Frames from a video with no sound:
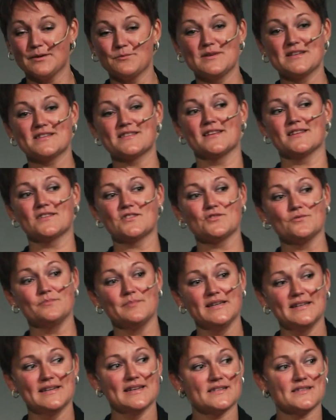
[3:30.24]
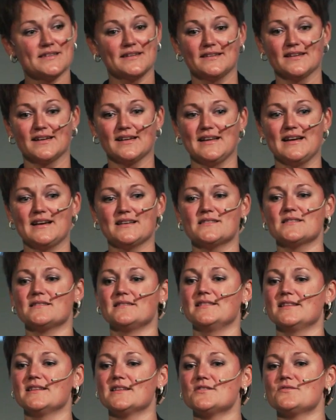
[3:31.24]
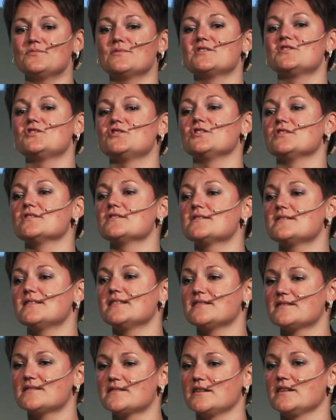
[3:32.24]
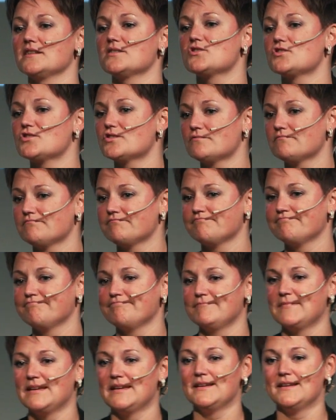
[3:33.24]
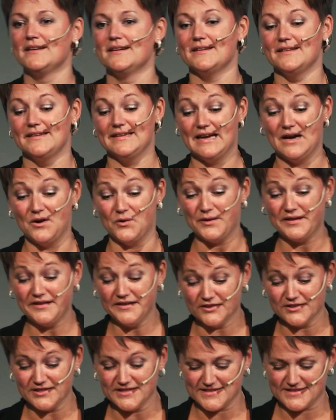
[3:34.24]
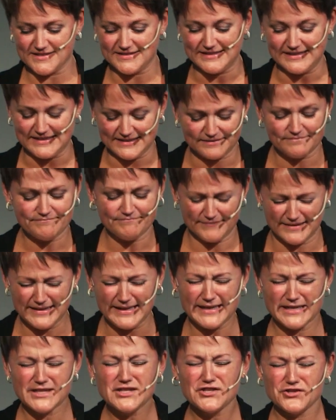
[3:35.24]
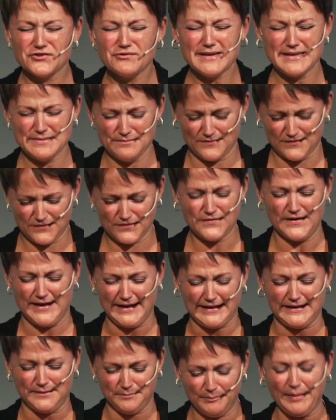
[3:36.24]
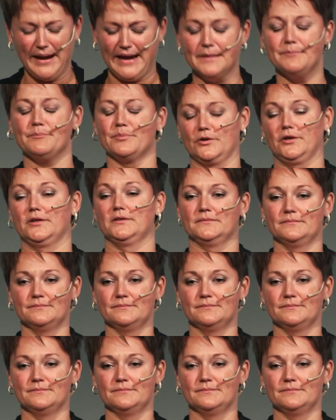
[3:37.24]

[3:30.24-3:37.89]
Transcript: and we said to Midas and the class, this was just a sketch. Now here is the extreme fine paper,